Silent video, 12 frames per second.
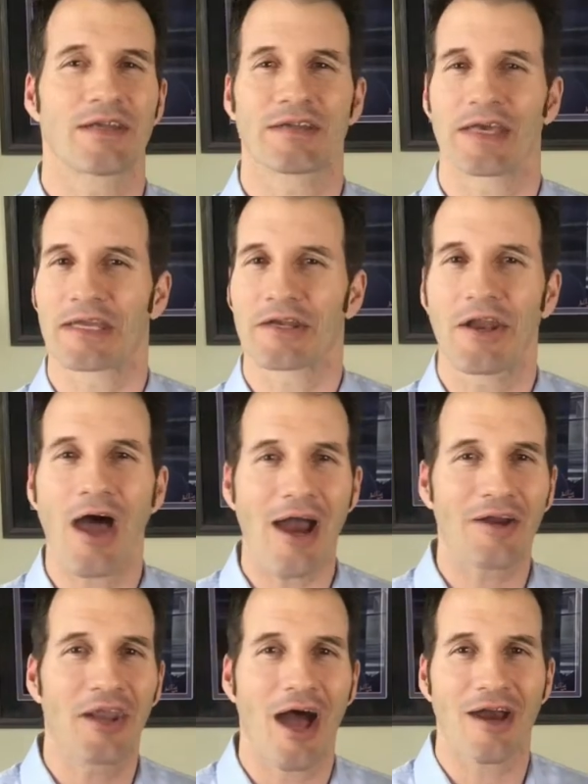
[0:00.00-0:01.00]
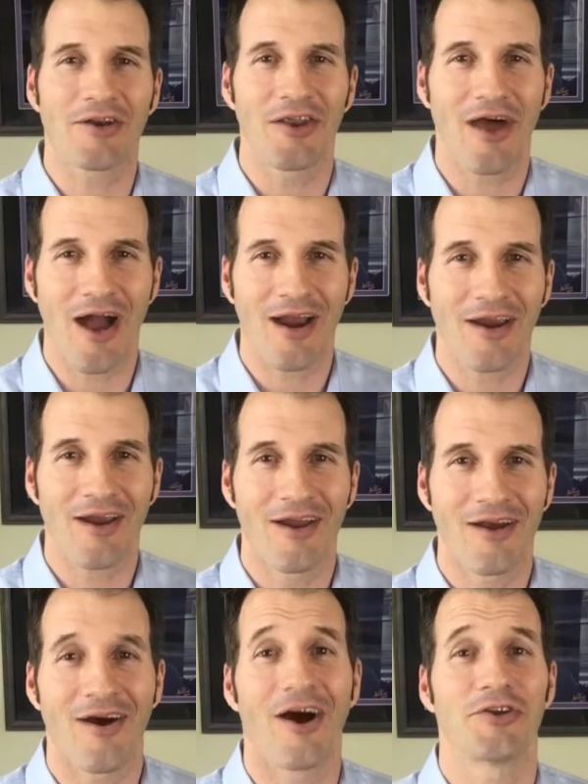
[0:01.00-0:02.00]
to like knock, knock, knock
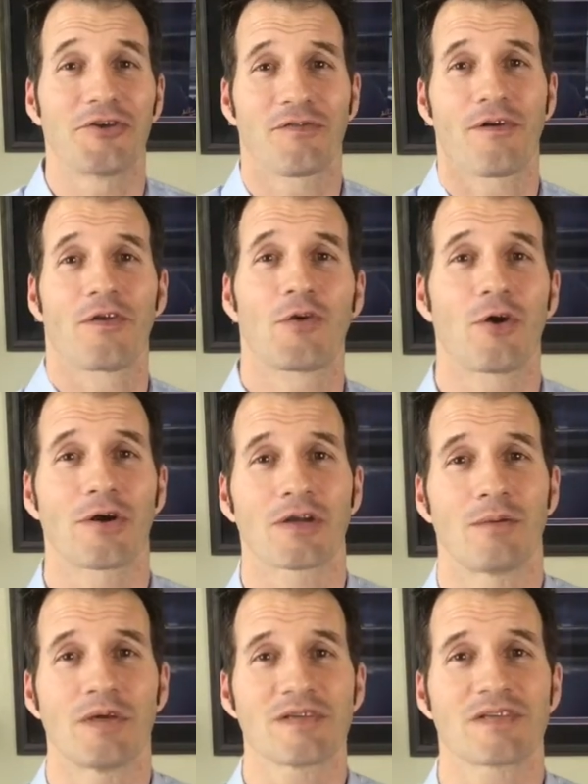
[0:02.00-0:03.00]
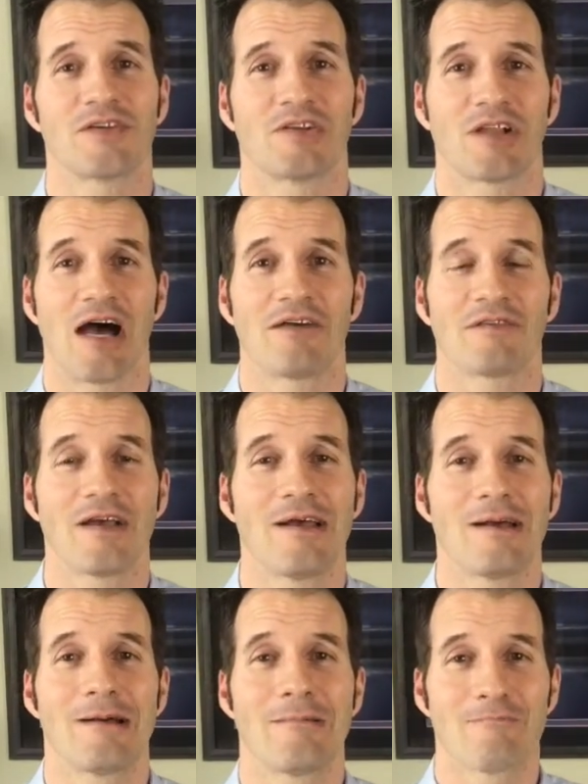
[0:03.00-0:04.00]
on your front door and come into your life,
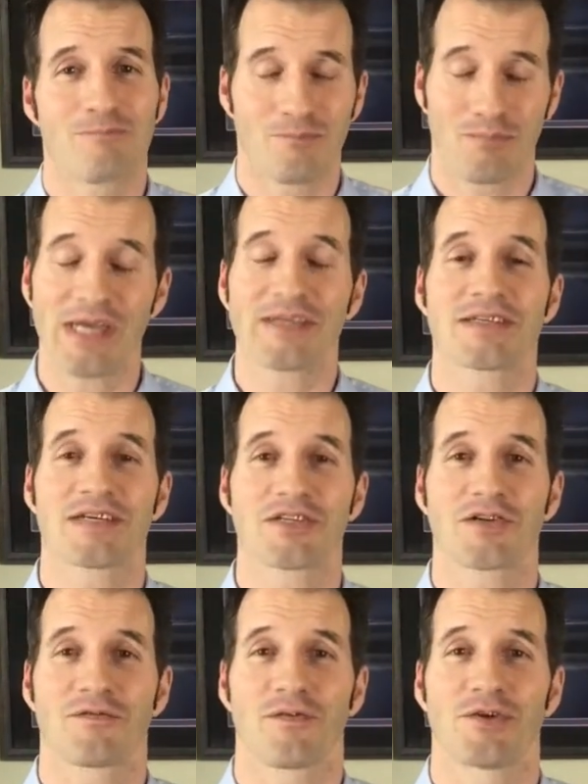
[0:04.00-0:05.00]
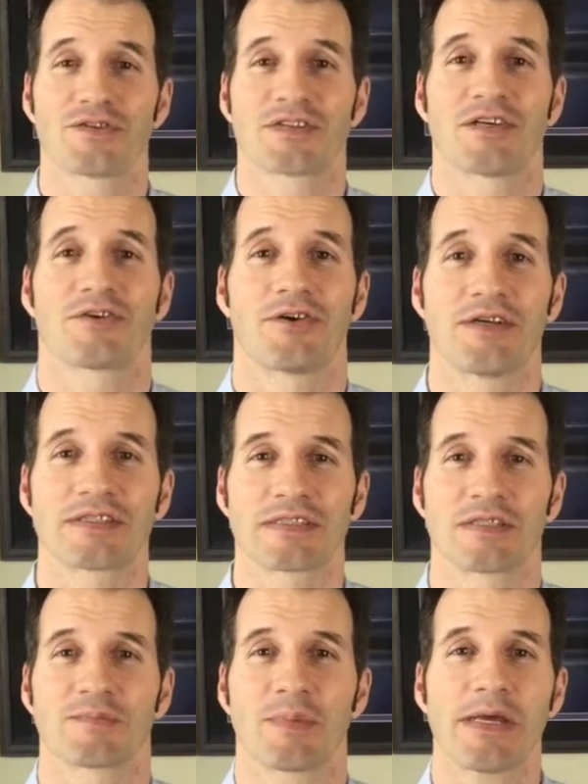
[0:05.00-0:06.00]
pay attention for those
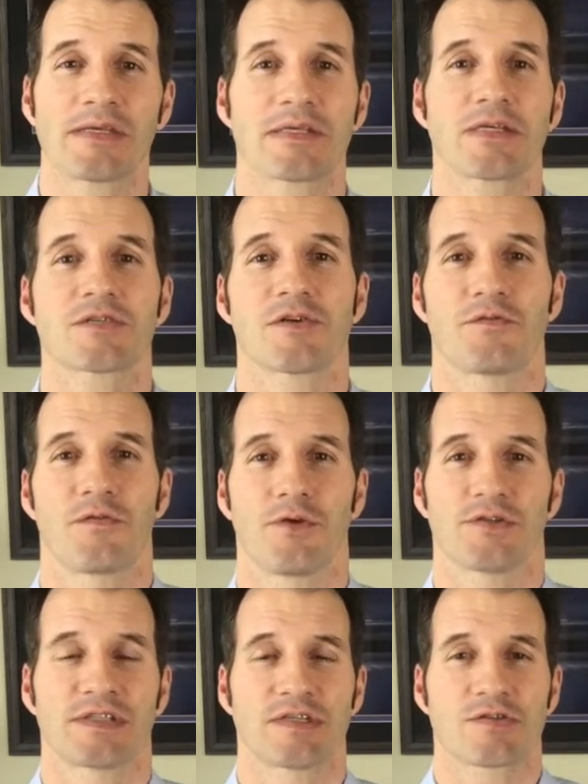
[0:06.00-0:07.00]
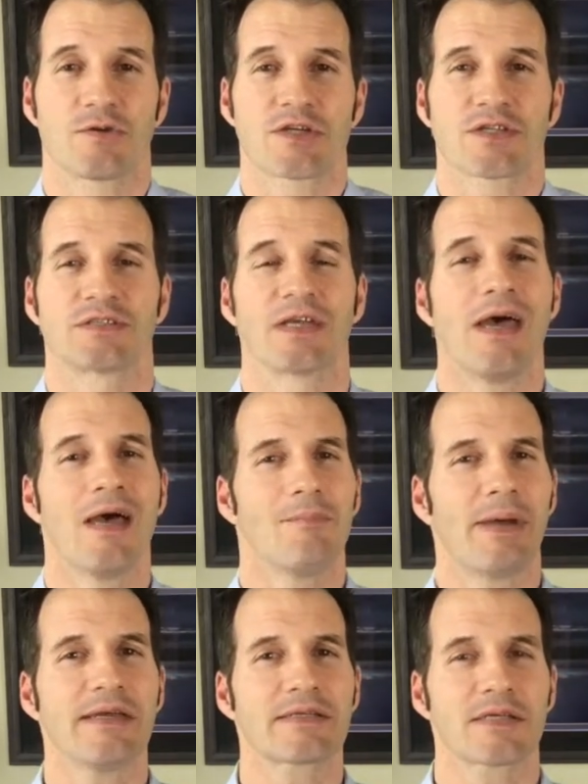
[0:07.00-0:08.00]
synchronicities. Pay attention for those intuitions.
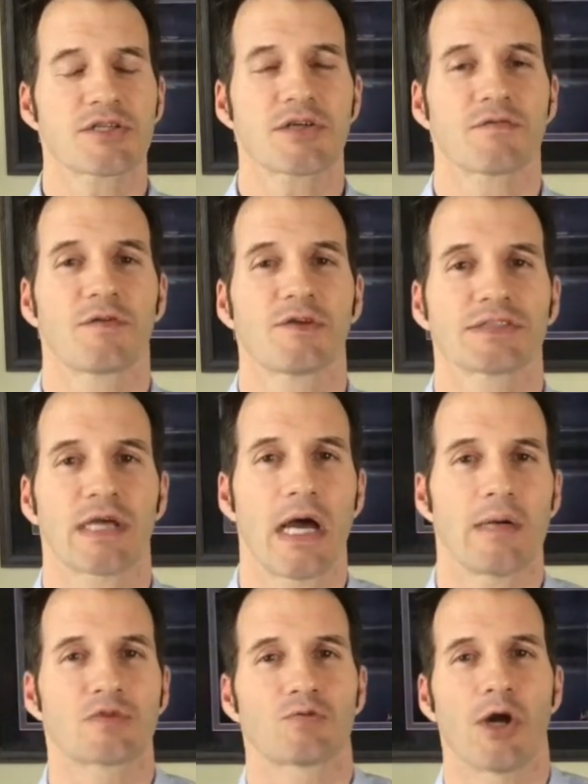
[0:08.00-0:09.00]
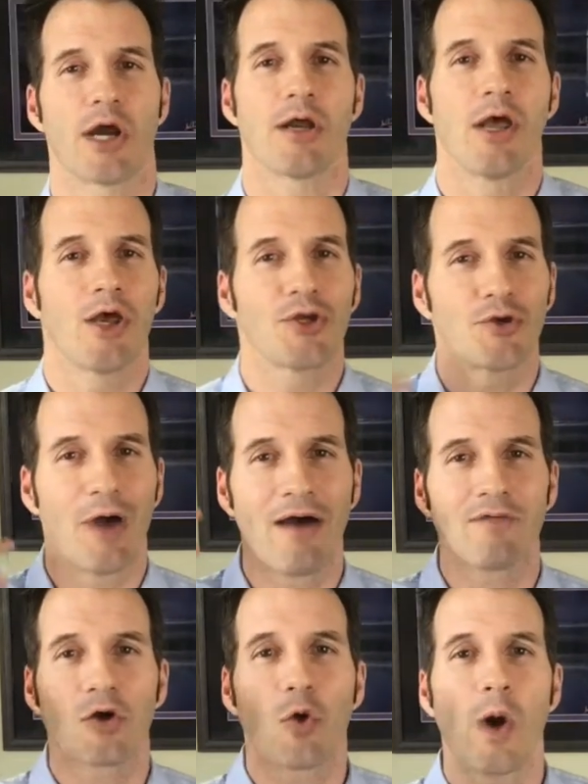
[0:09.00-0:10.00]
Pay attention for those times where you
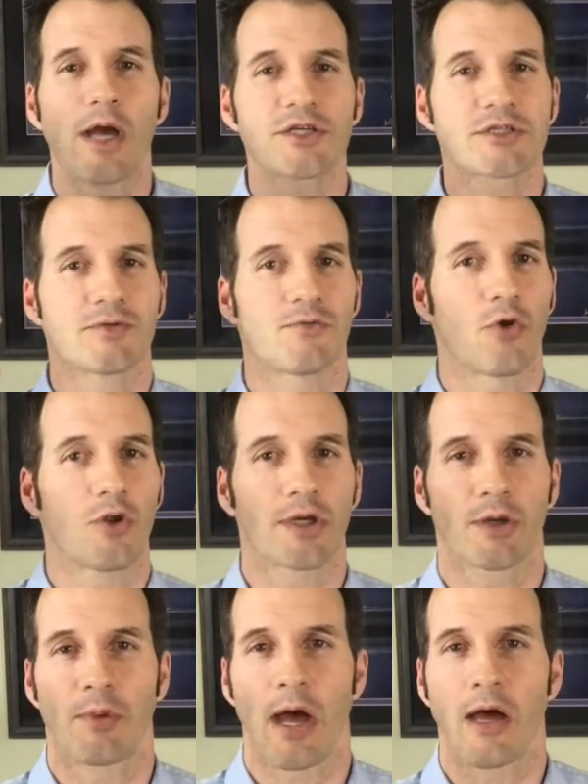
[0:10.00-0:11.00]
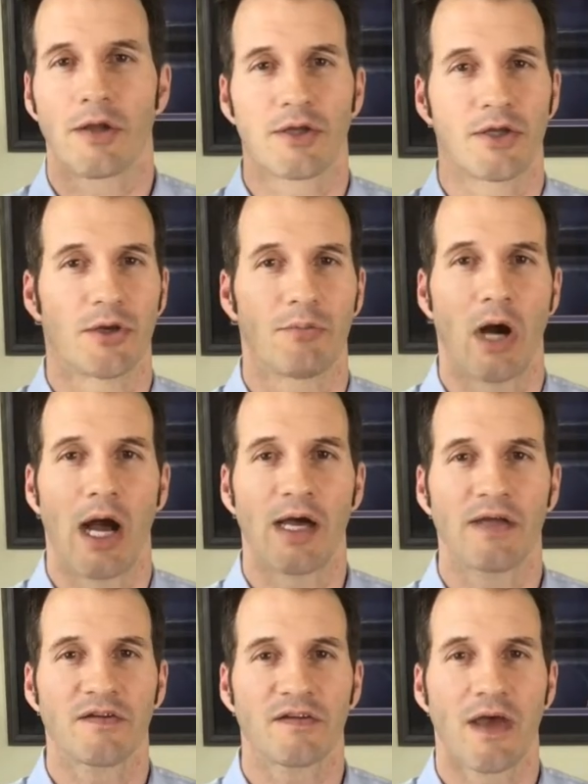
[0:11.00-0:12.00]
have a question rolling about in your
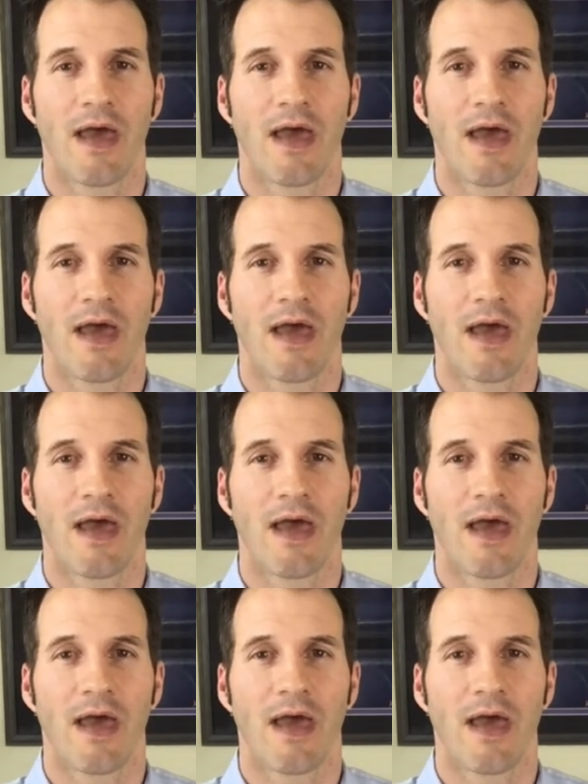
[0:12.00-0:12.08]
mind,